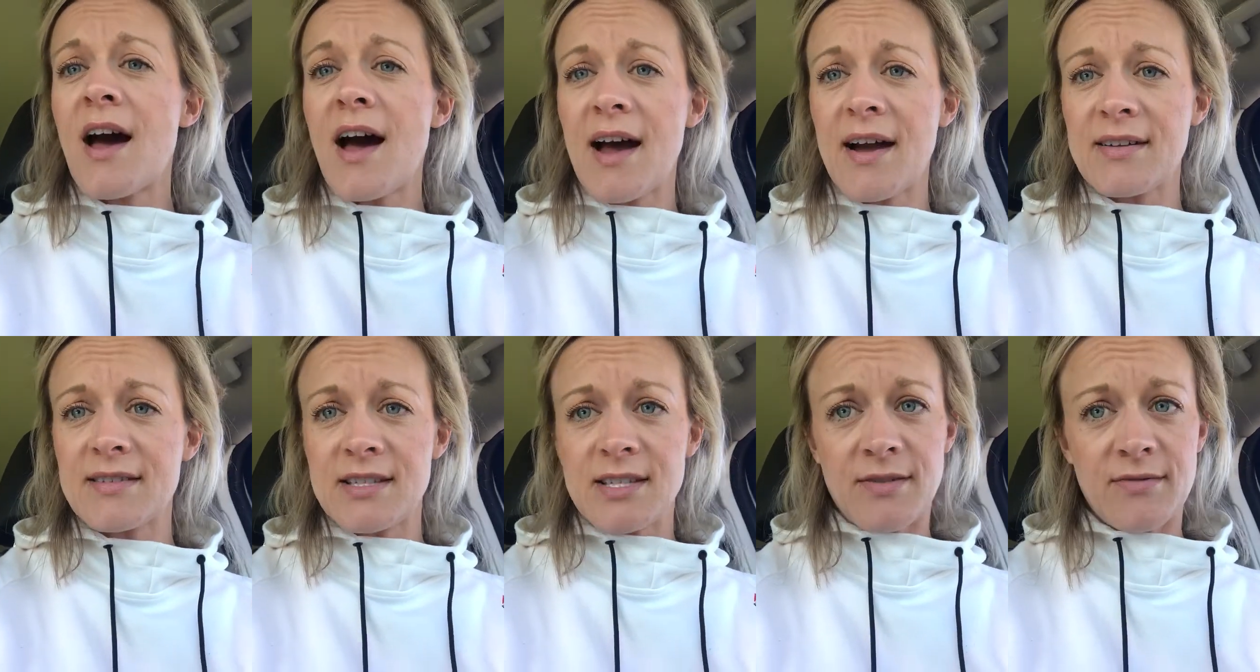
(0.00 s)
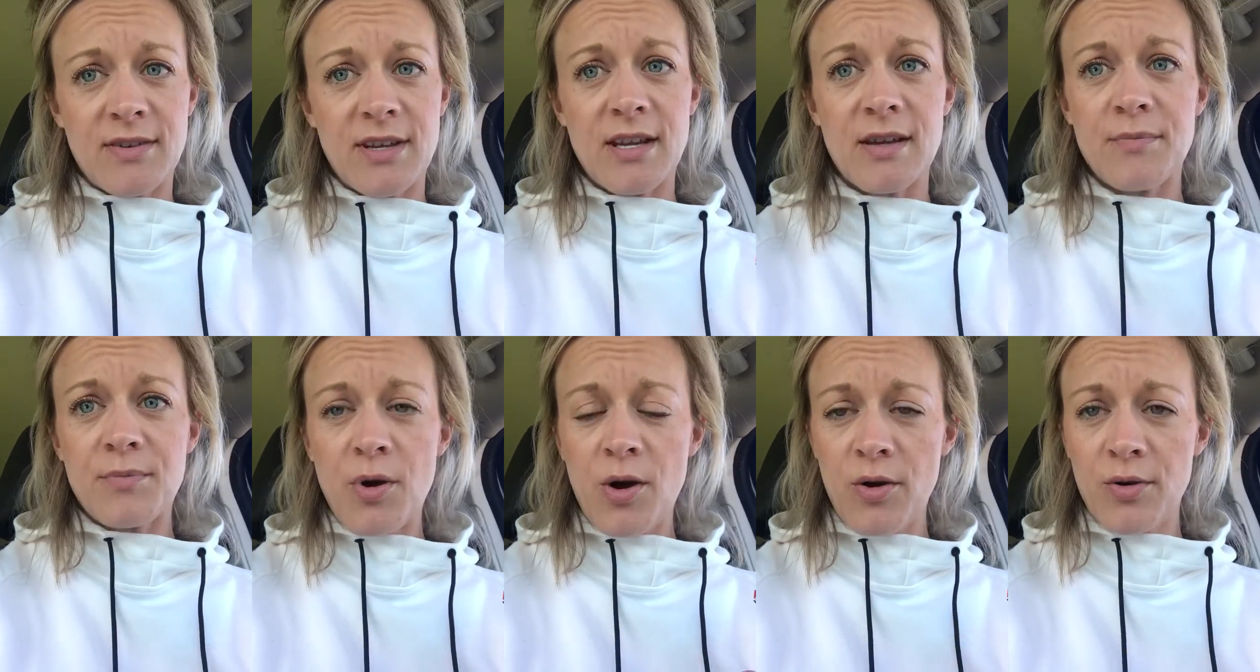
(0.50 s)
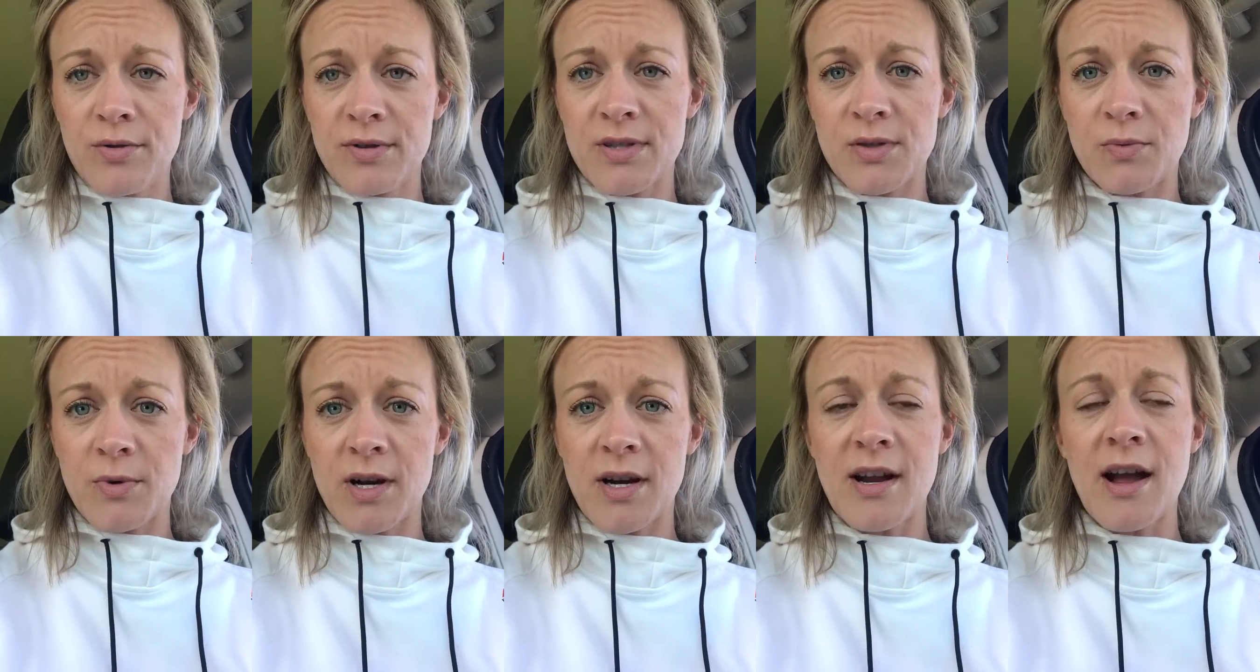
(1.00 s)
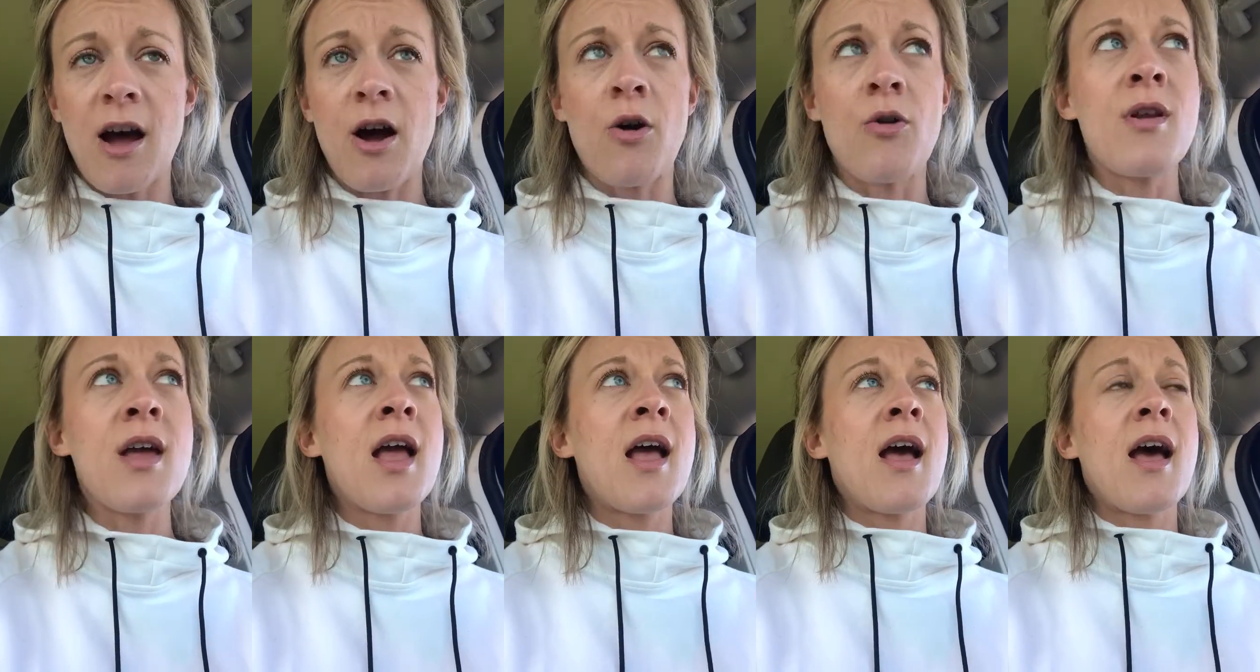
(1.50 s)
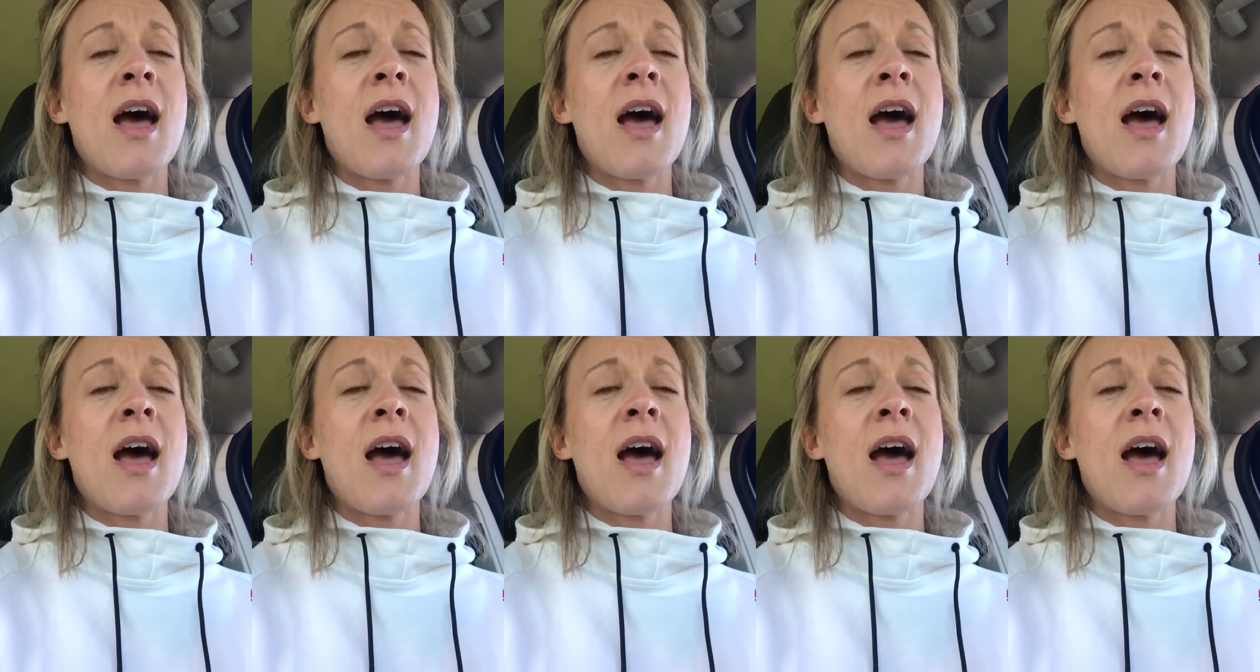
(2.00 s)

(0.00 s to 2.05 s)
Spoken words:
activity, post workout,